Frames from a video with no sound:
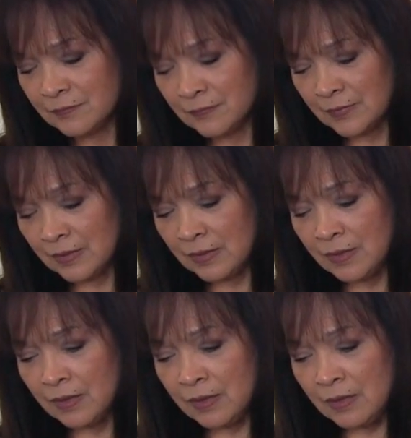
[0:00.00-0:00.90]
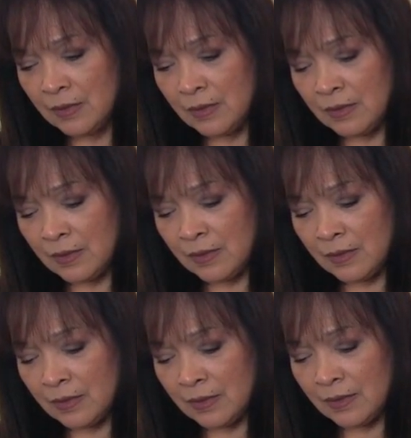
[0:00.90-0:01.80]

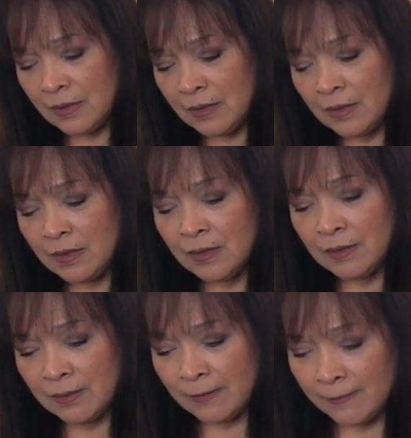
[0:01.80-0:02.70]
(silence)